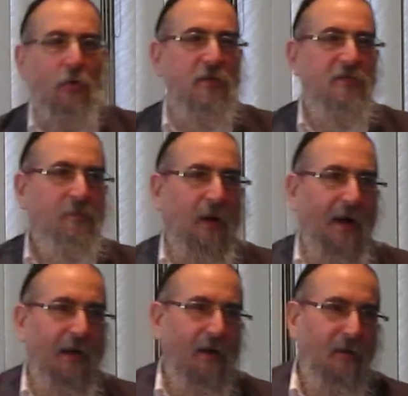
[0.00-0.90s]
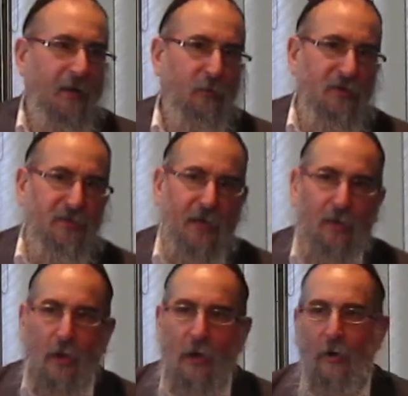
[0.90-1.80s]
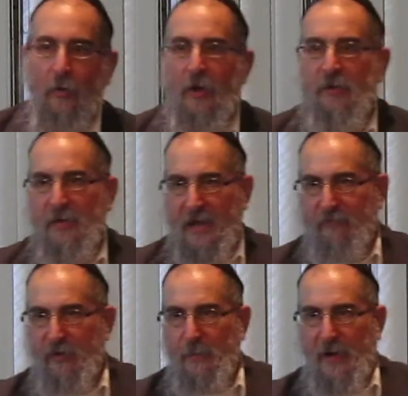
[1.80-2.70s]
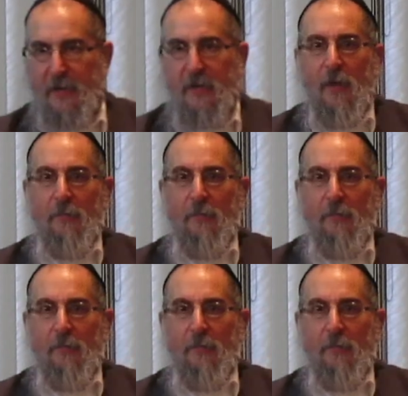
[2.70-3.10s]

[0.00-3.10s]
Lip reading: We smile and we say hello to everybody.